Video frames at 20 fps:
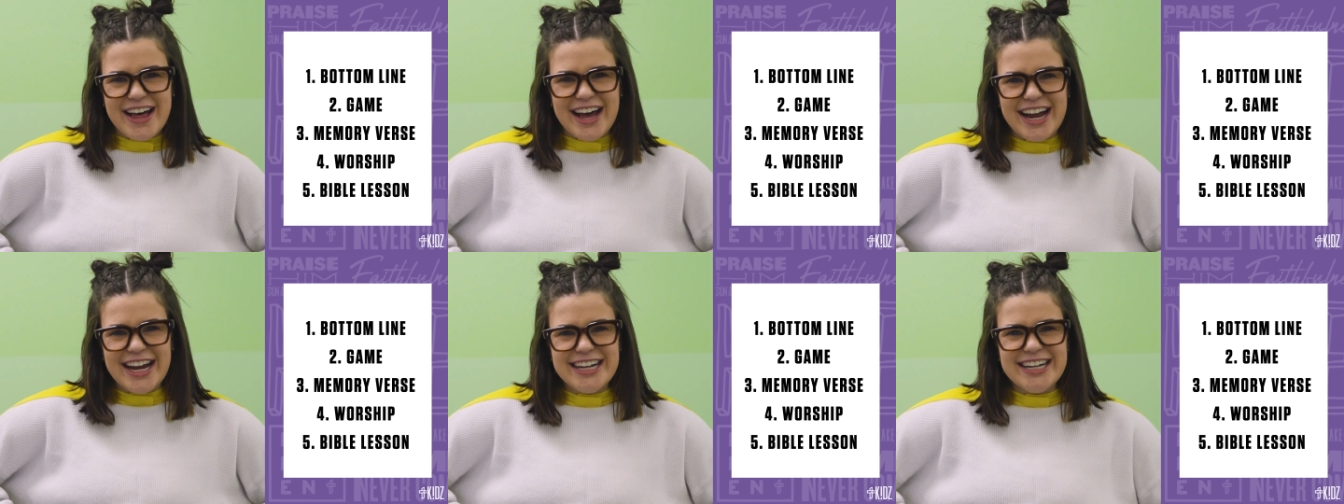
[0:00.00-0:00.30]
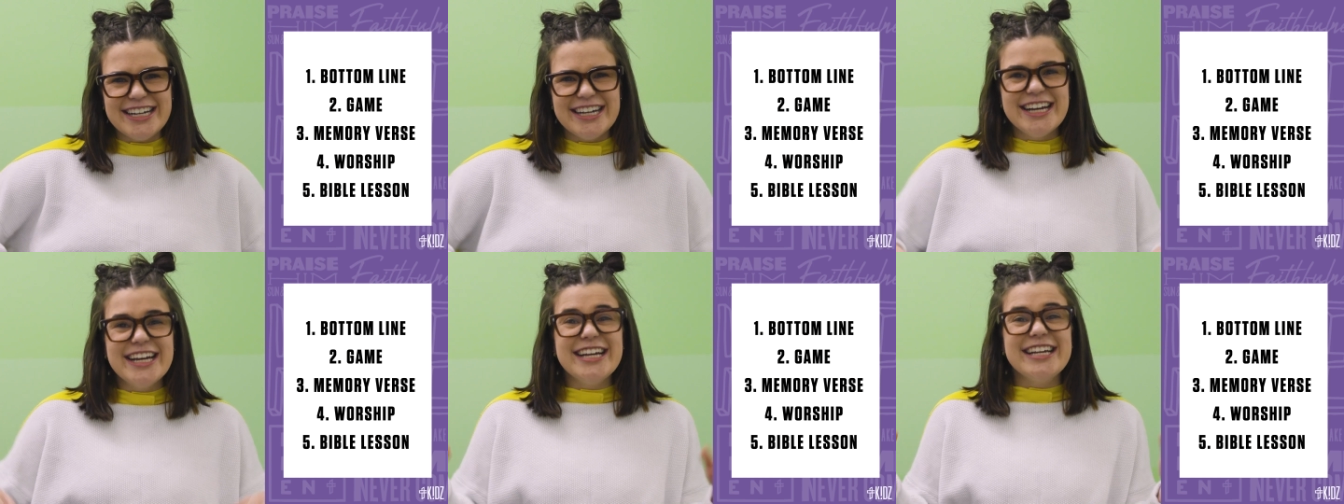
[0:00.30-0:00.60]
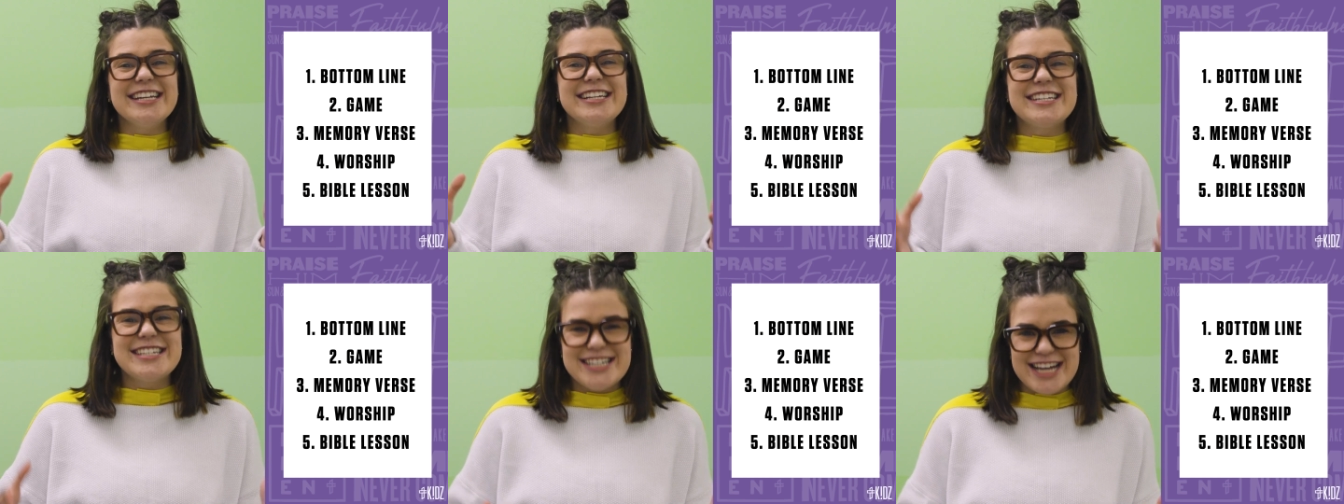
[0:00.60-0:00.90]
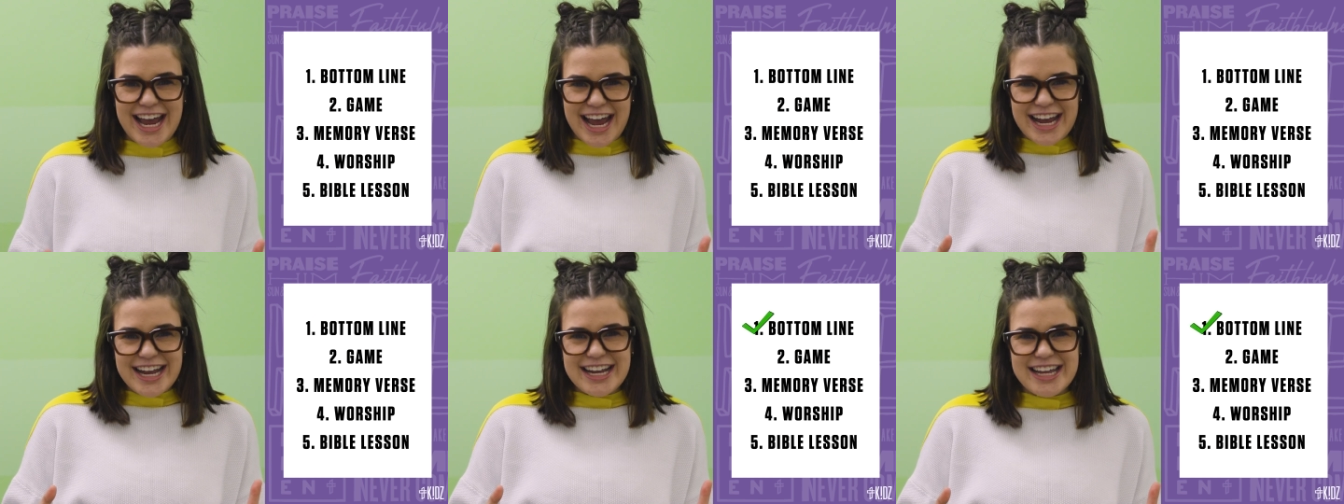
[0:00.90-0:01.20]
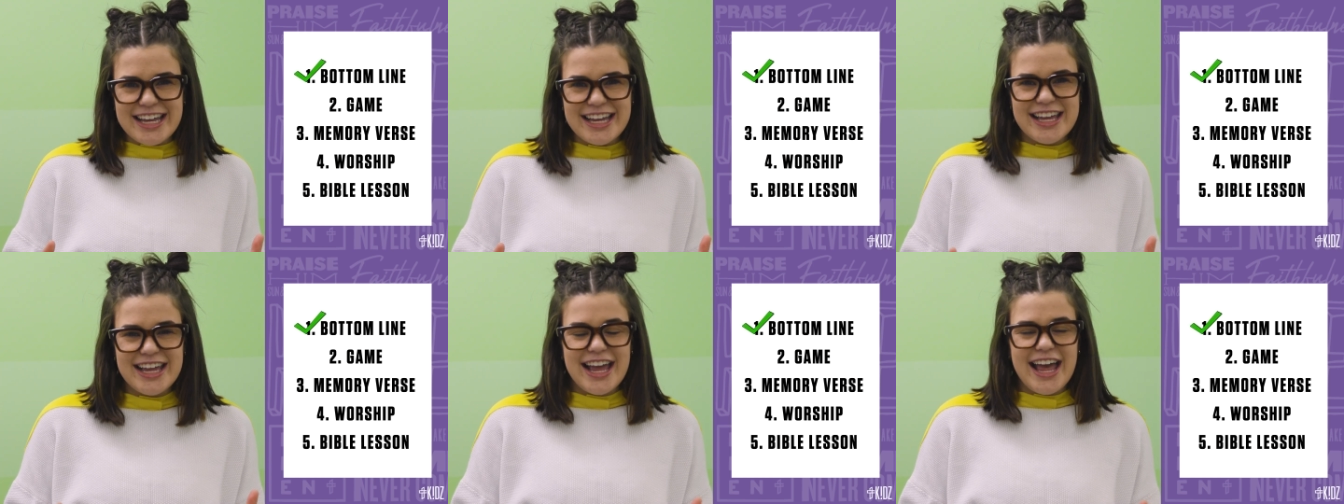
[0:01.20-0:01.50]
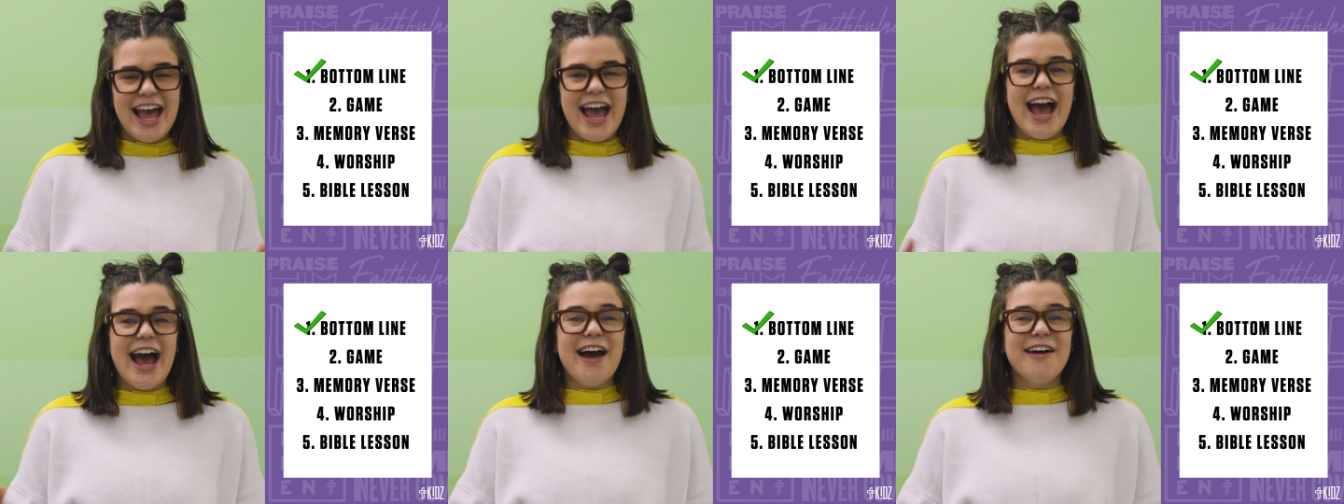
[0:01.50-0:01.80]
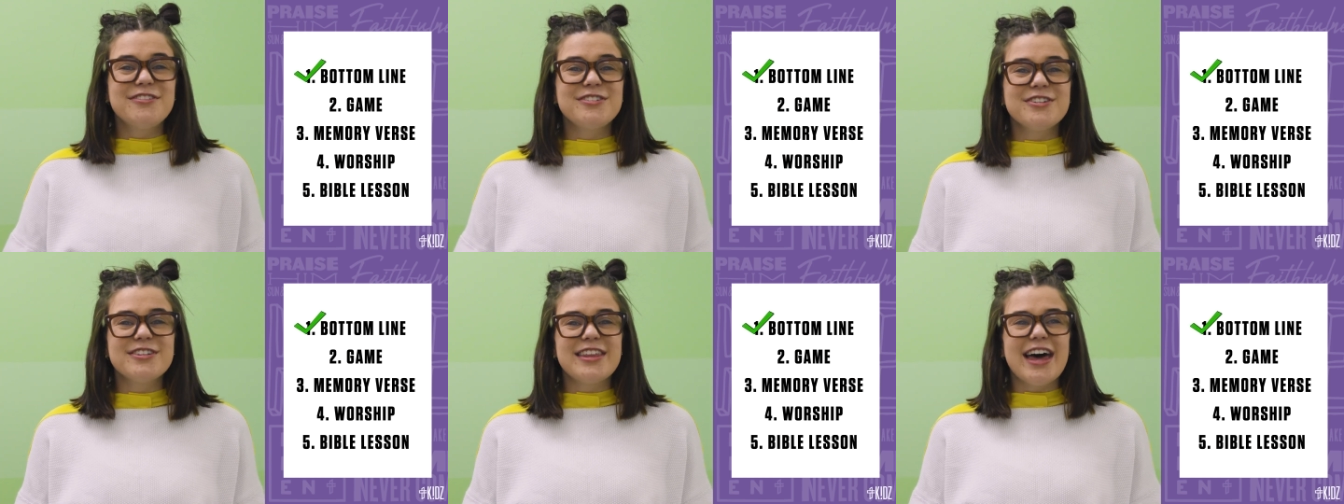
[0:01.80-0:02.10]
line, check.
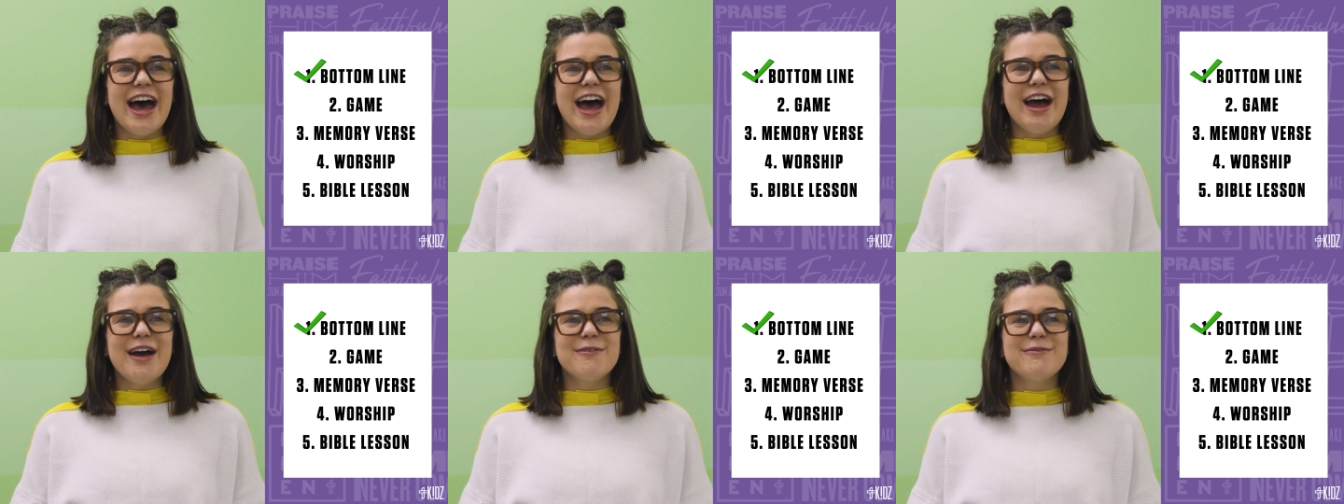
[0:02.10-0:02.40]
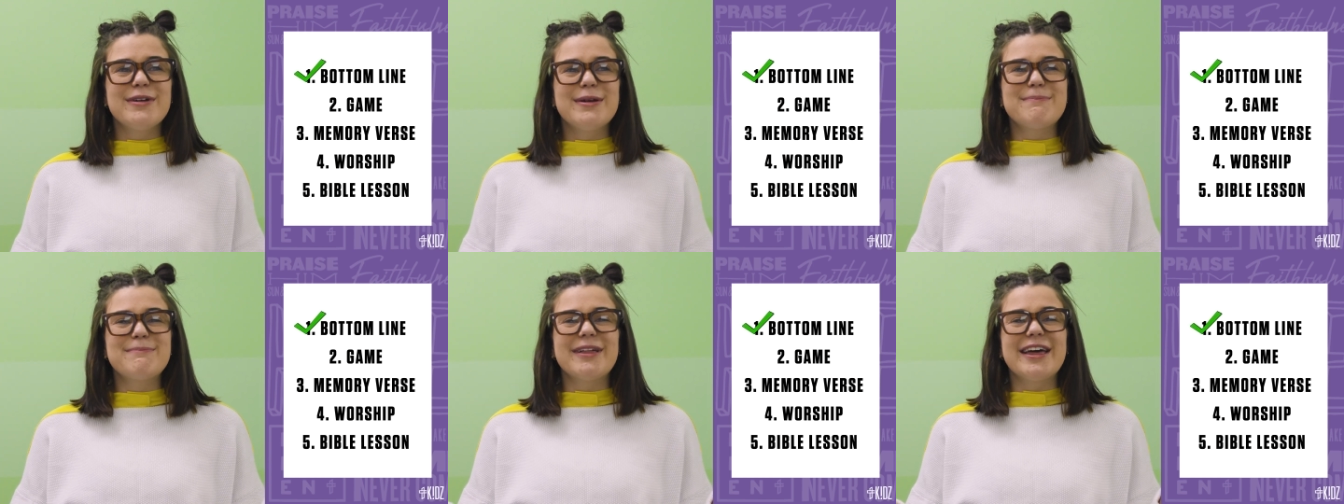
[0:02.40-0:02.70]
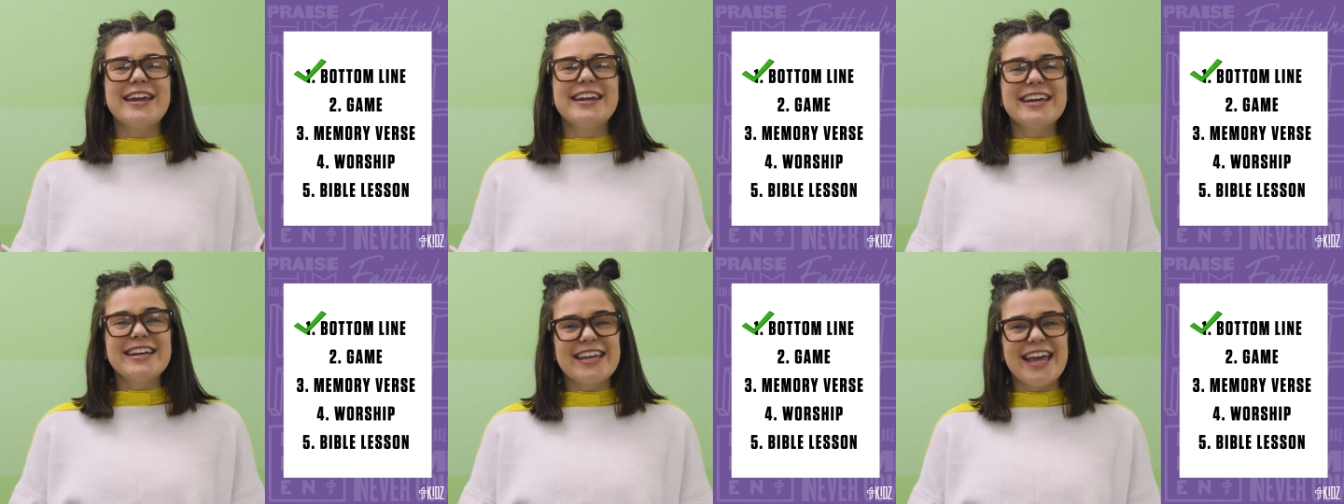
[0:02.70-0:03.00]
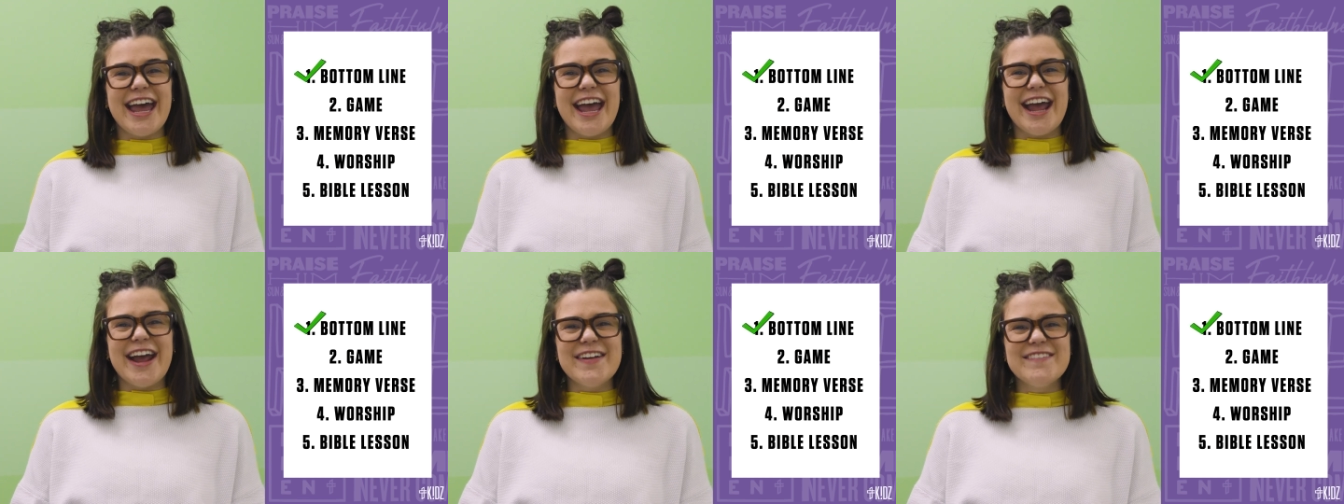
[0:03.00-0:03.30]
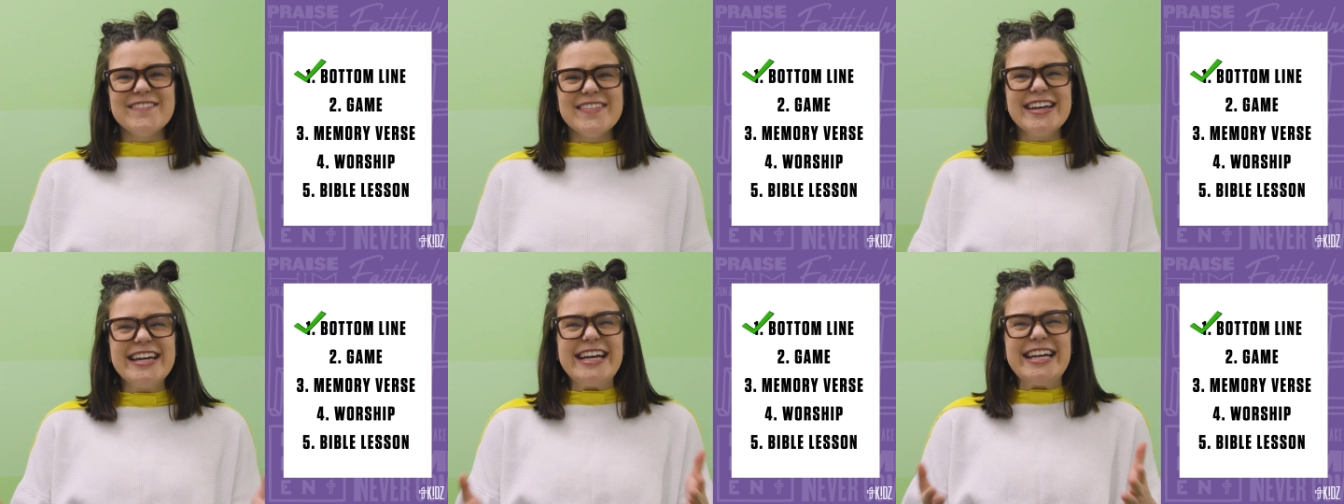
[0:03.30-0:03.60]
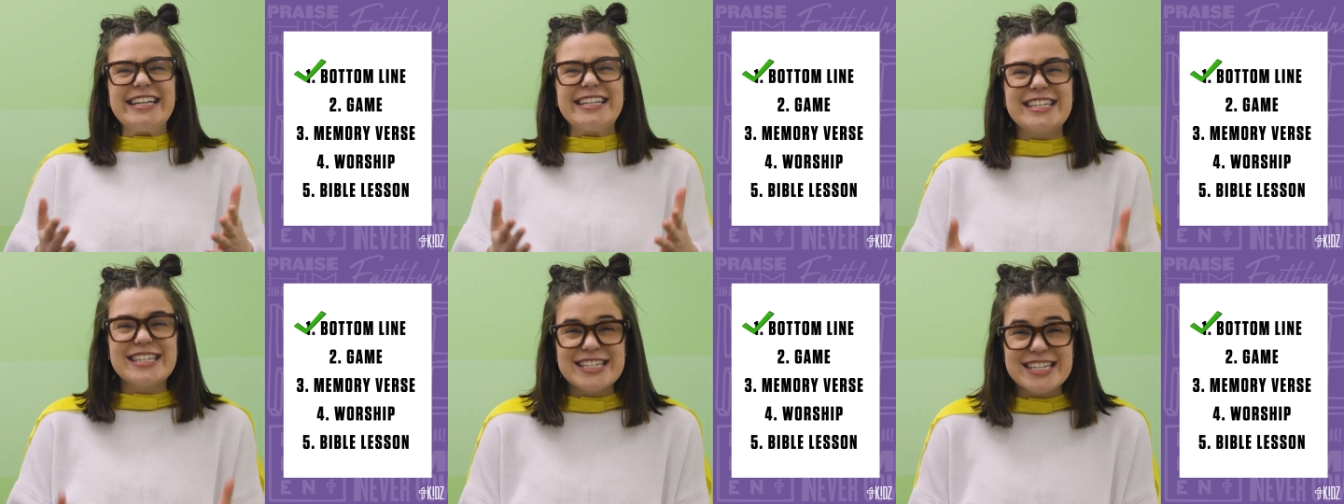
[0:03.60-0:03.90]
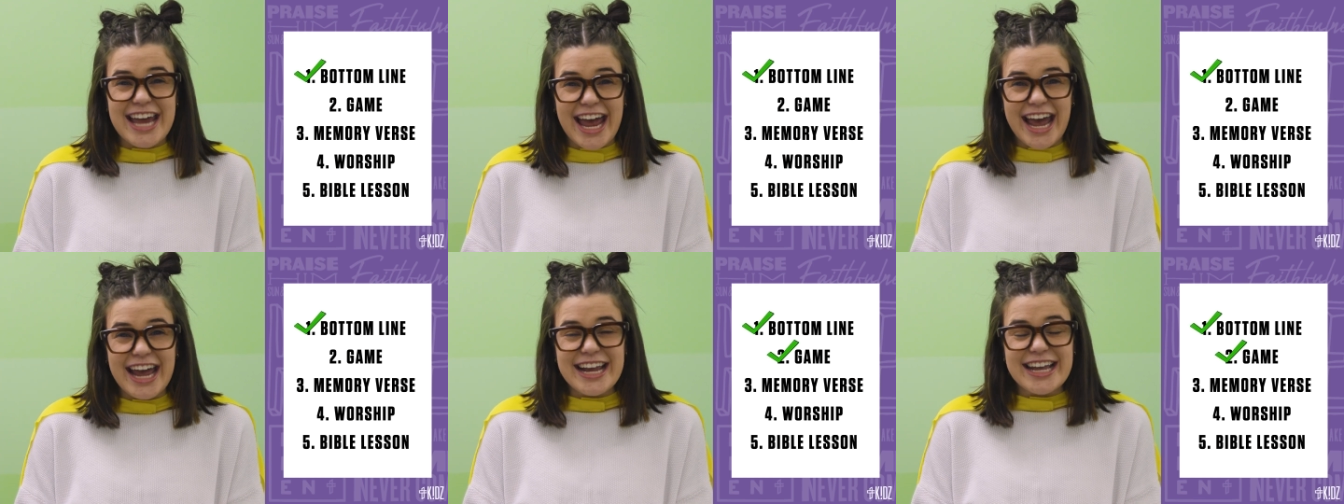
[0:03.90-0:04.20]
After that, we played a game,
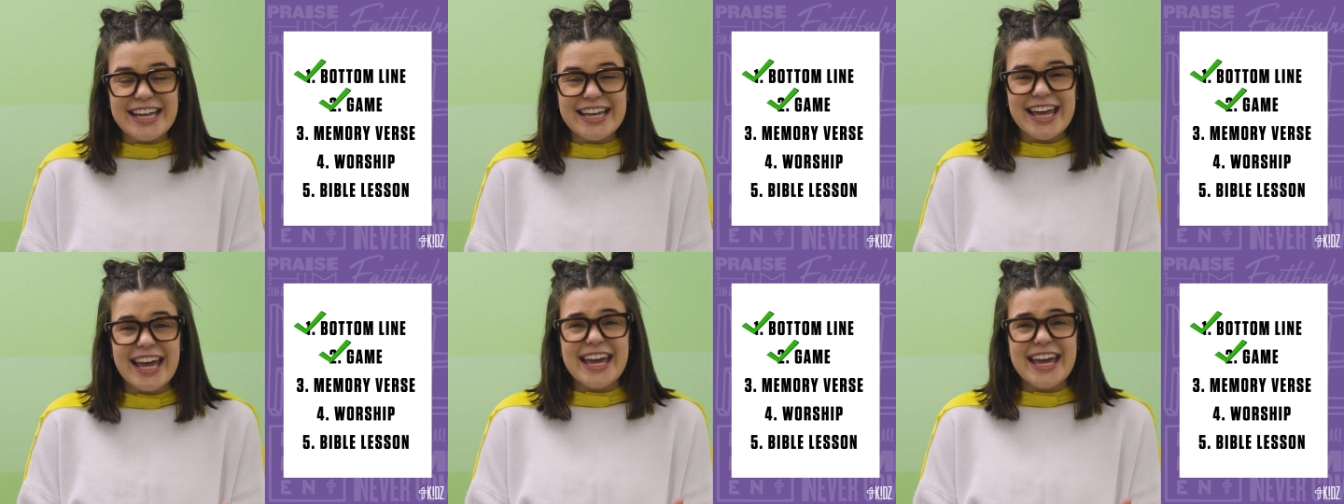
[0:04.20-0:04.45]
check.